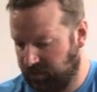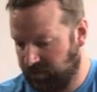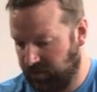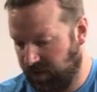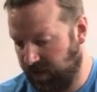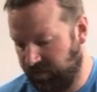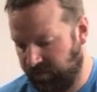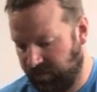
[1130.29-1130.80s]

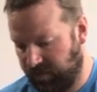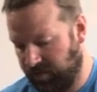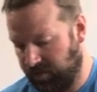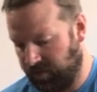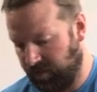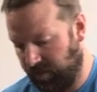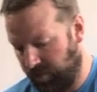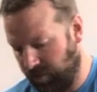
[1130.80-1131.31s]

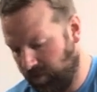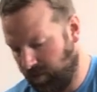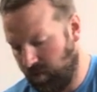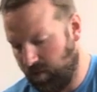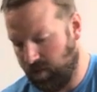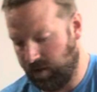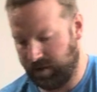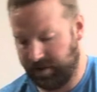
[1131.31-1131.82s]
even
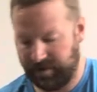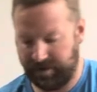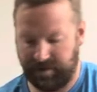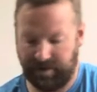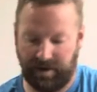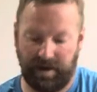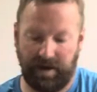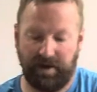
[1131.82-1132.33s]

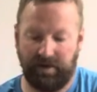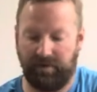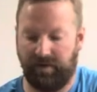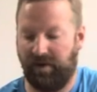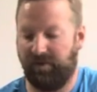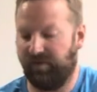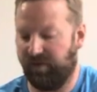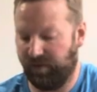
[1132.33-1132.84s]

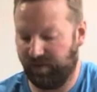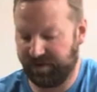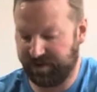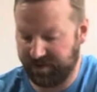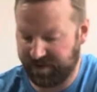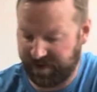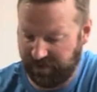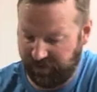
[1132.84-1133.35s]
I feel
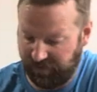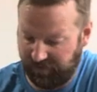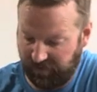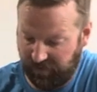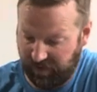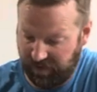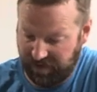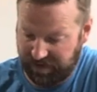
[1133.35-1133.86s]
silly
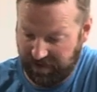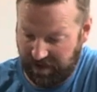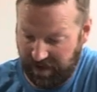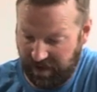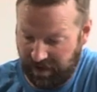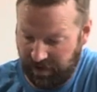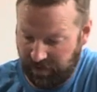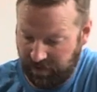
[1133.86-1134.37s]
for this right
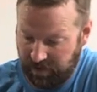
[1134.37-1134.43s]
now.